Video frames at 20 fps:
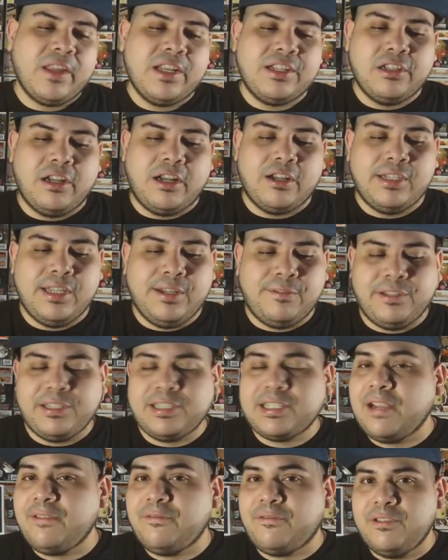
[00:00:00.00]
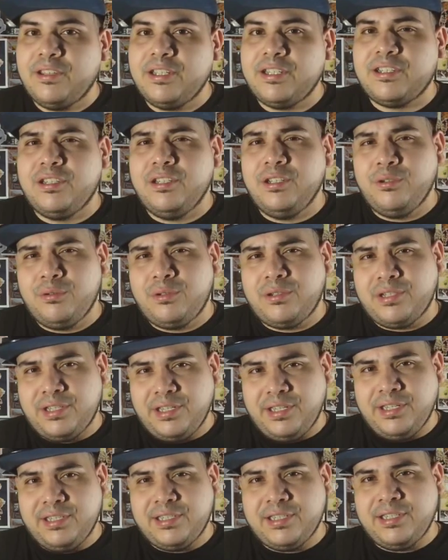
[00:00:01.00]
So I was definitely excited for this new
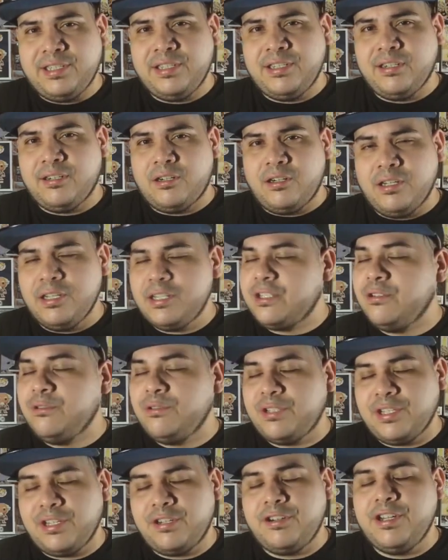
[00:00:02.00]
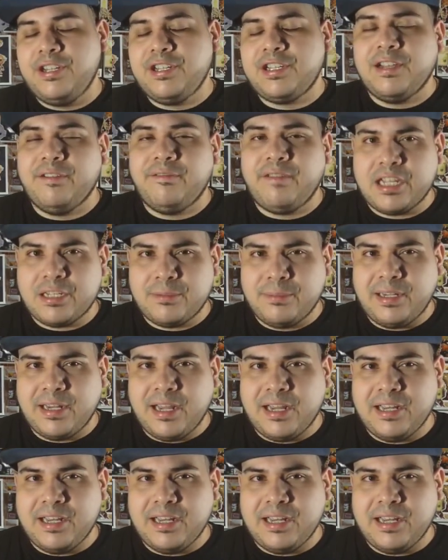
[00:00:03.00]
season or this new series of X-Men